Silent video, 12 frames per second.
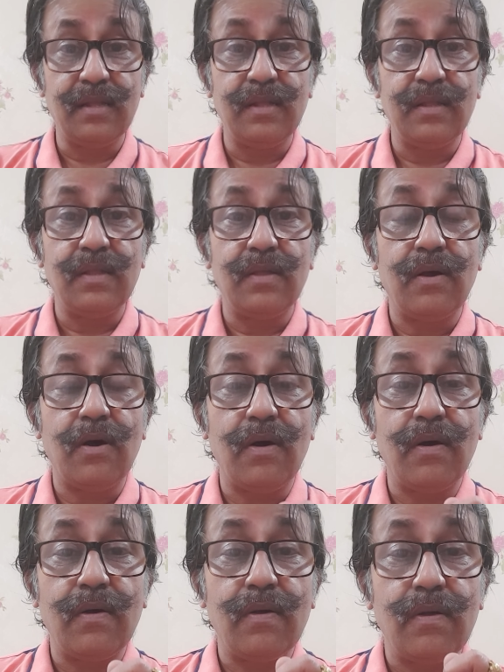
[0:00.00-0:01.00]

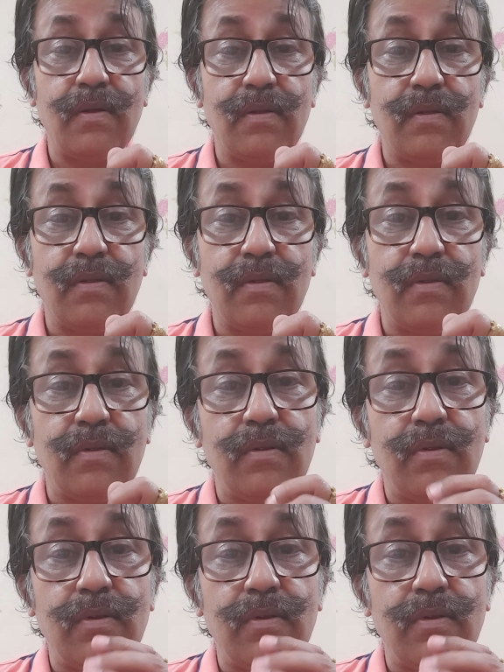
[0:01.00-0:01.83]
(no one is talking)